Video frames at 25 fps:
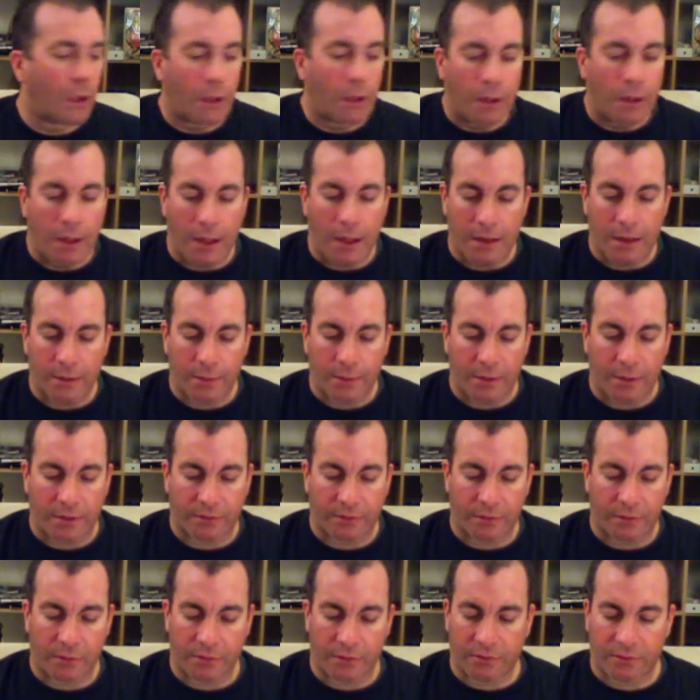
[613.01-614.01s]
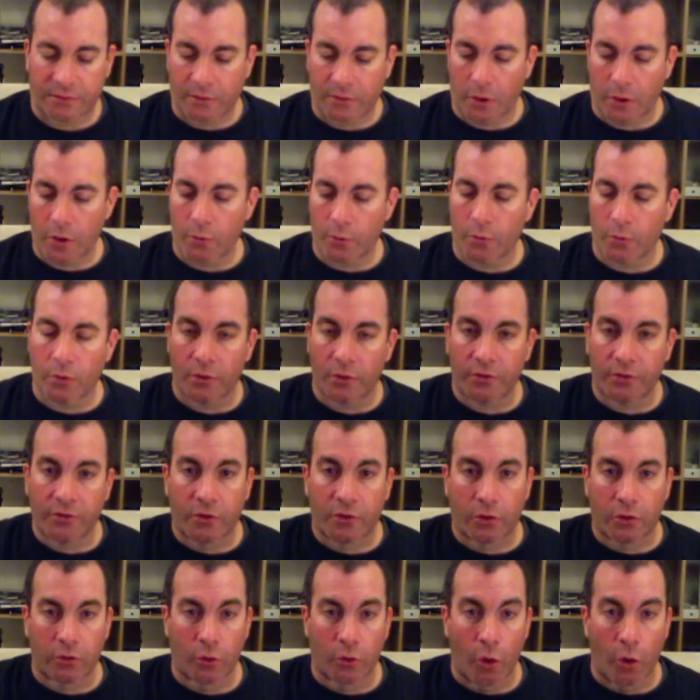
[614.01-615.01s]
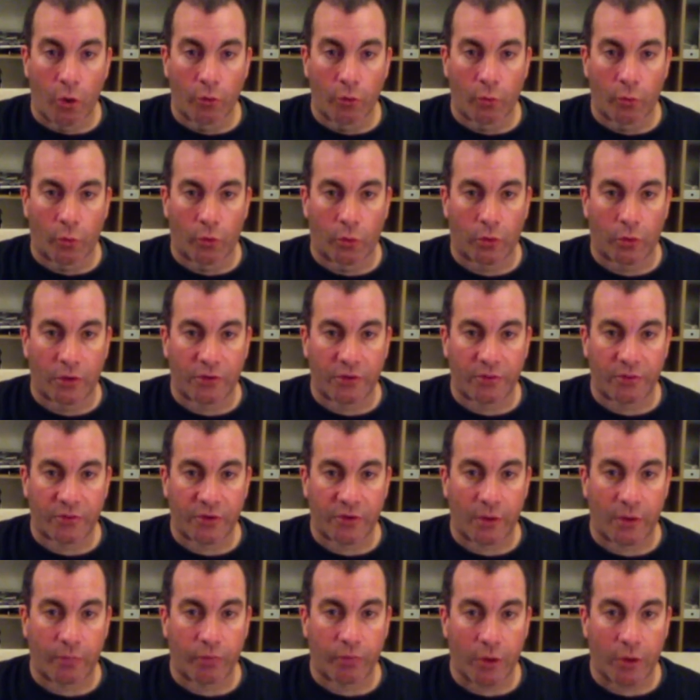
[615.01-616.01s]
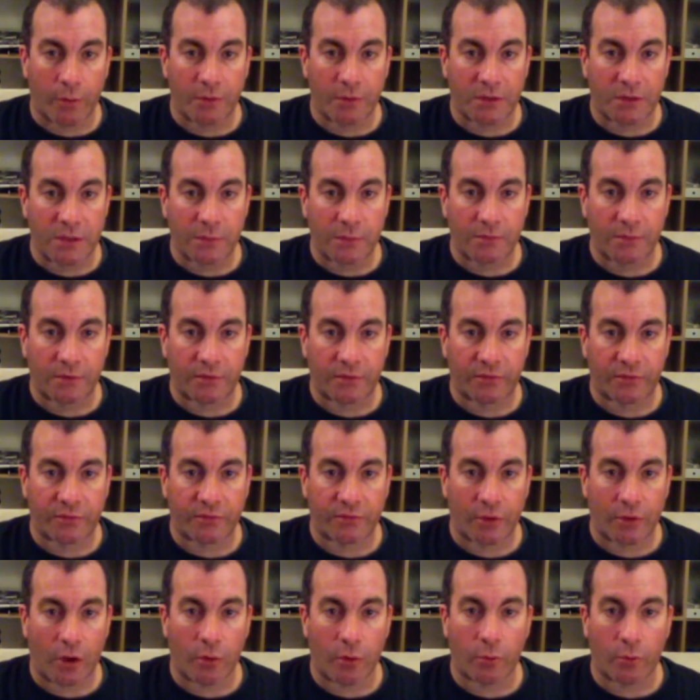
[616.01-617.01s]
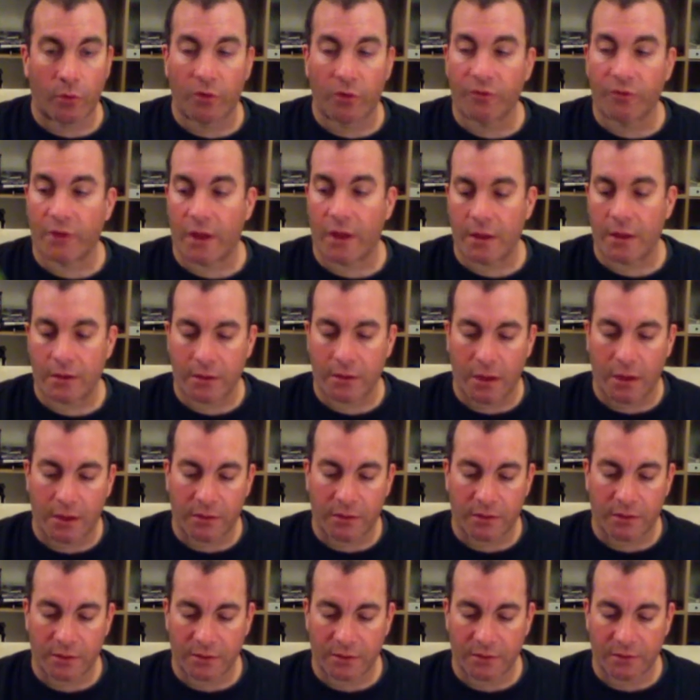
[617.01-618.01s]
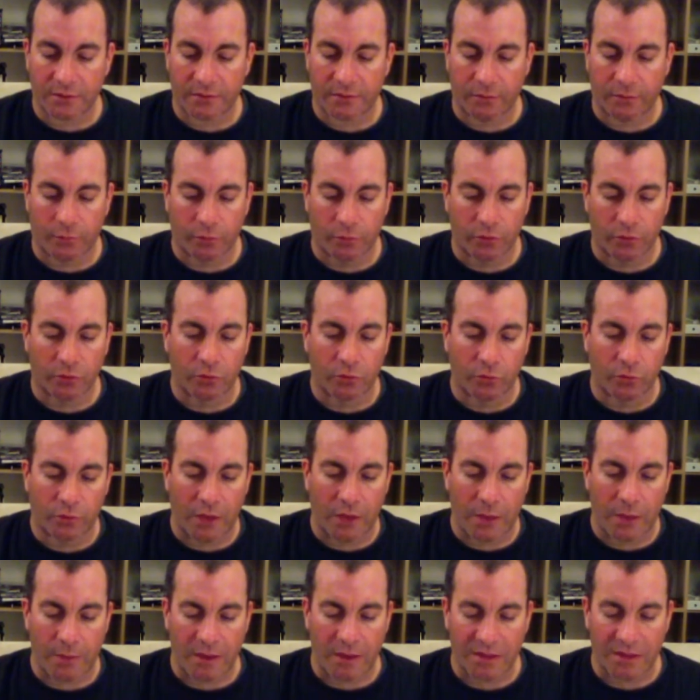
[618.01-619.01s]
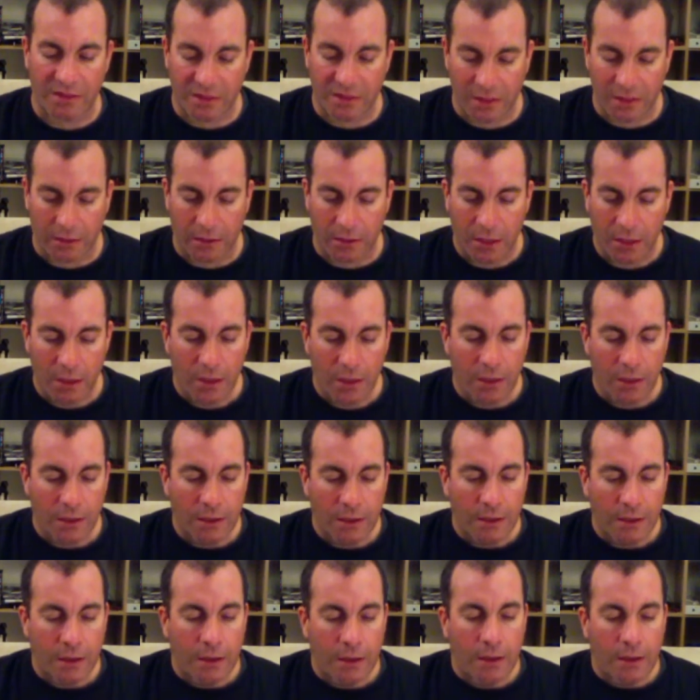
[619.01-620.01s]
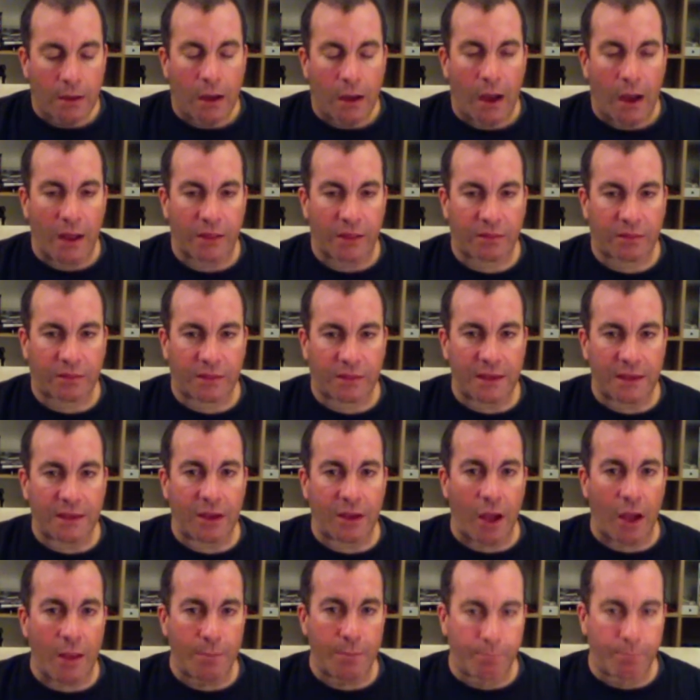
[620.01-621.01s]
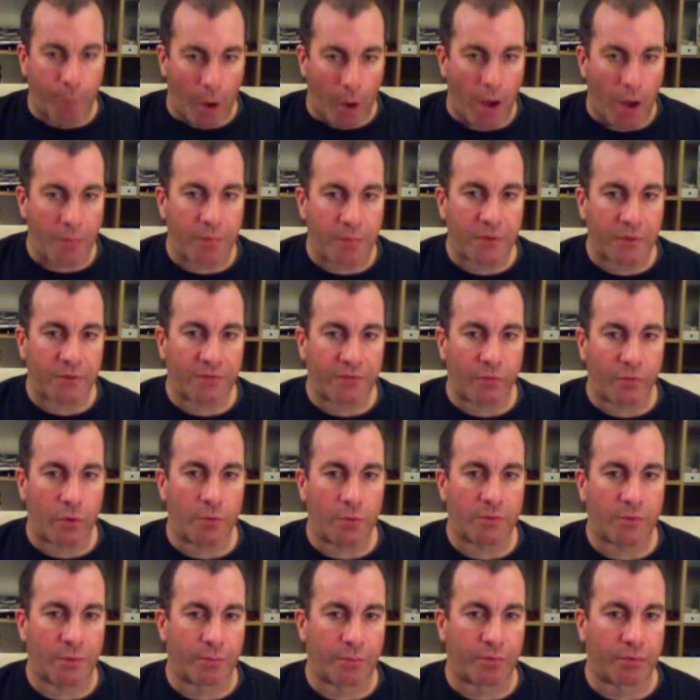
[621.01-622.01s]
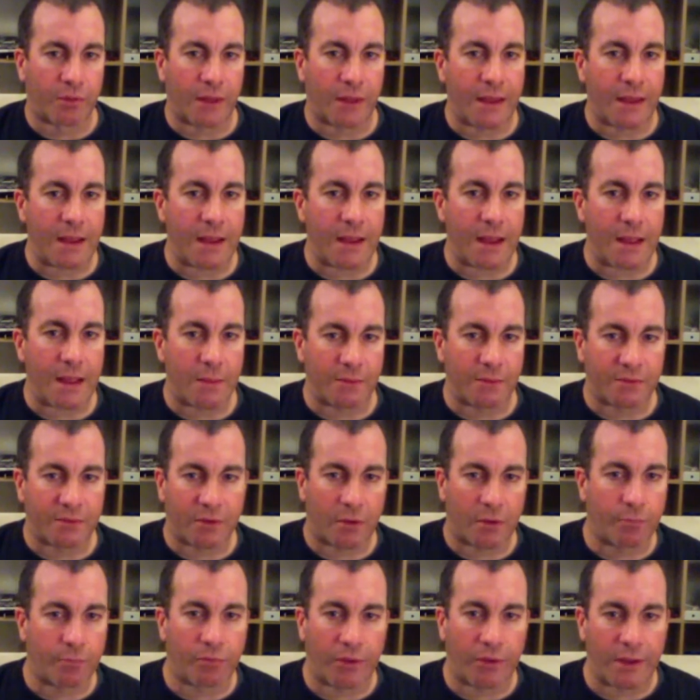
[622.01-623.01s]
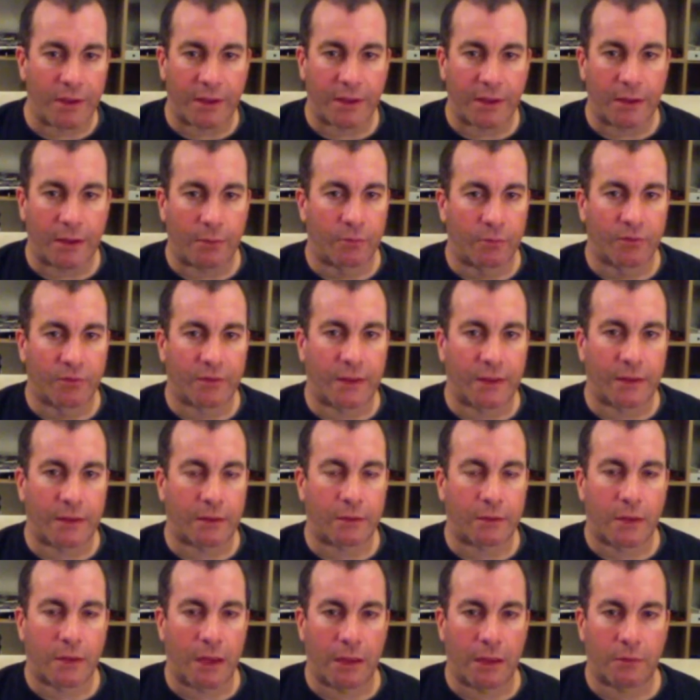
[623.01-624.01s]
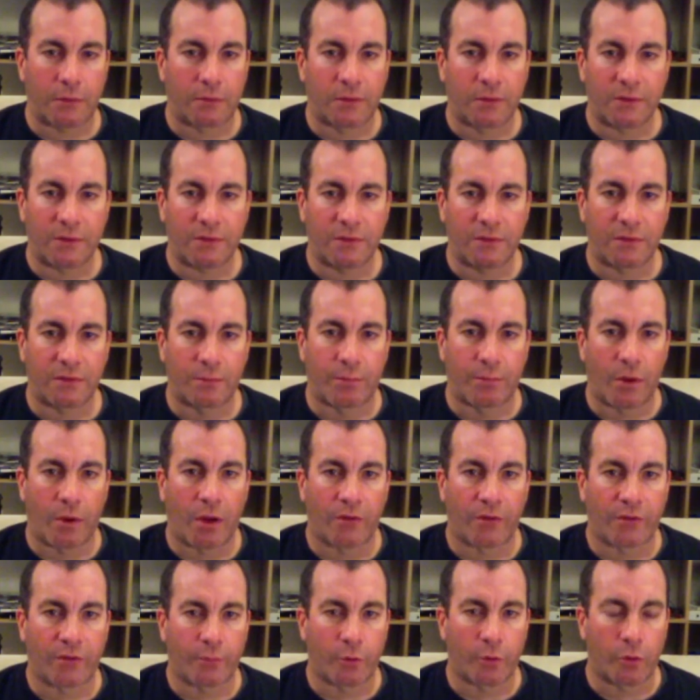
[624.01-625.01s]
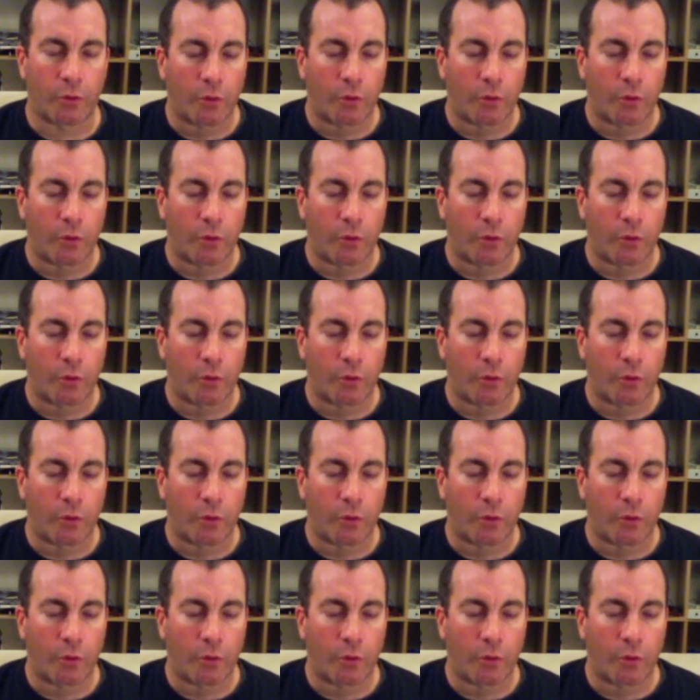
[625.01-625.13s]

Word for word: Anyways, Star Wars Clone Wars, which I'll probably keep to Star Wars, and I think this is a really cool game. I think. I think I bought this for him to play, it, and we started playing it. It was like, okay, this is impossible.